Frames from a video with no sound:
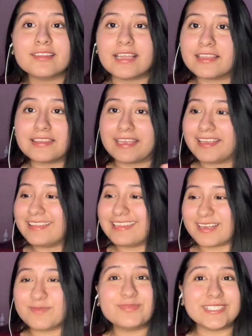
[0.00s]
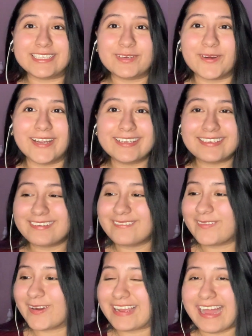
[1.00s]
Like, they completely
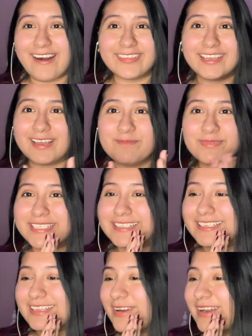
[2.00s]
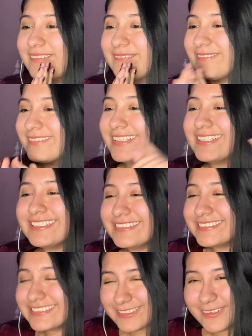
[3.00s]
work out. They completely, they're so